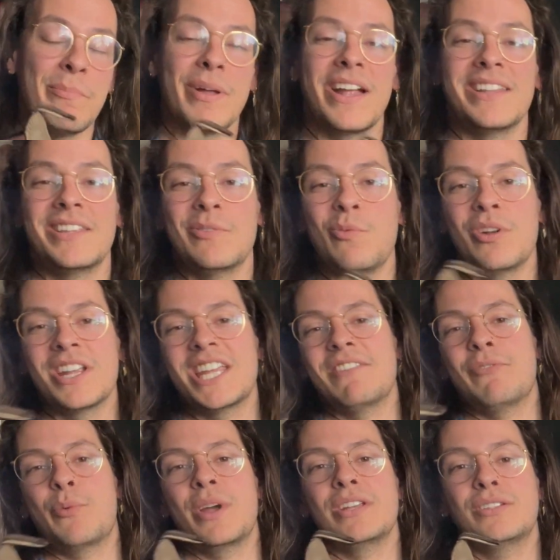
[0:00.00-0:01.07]
But I didn't want to give
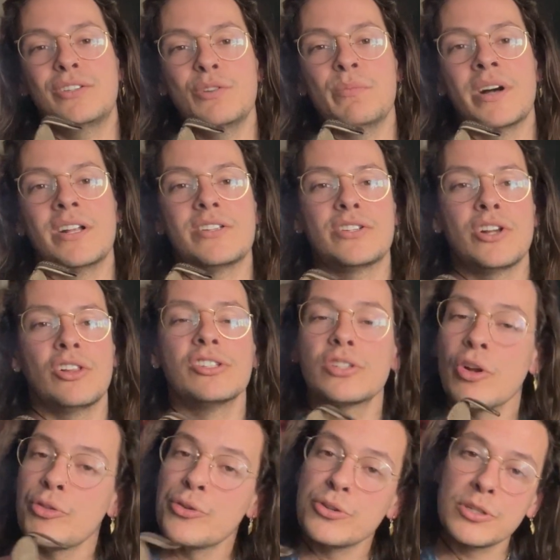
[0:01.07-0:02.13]
away too much, so let's
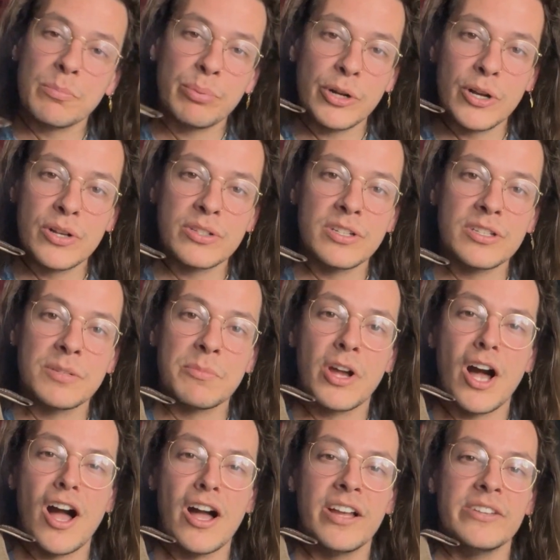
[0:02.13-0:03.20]
go through some pros and some
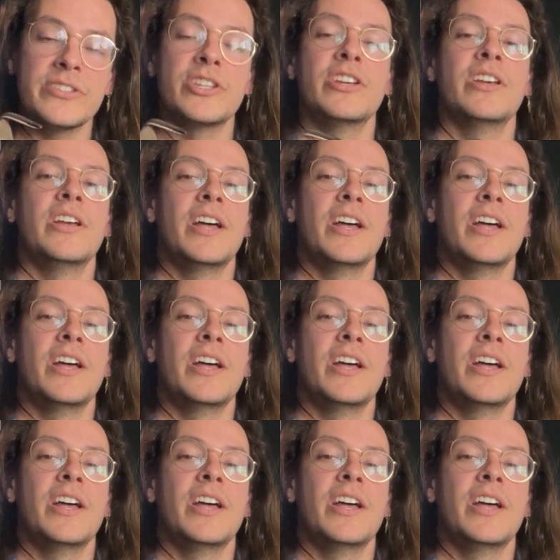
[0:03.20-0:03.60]
cons.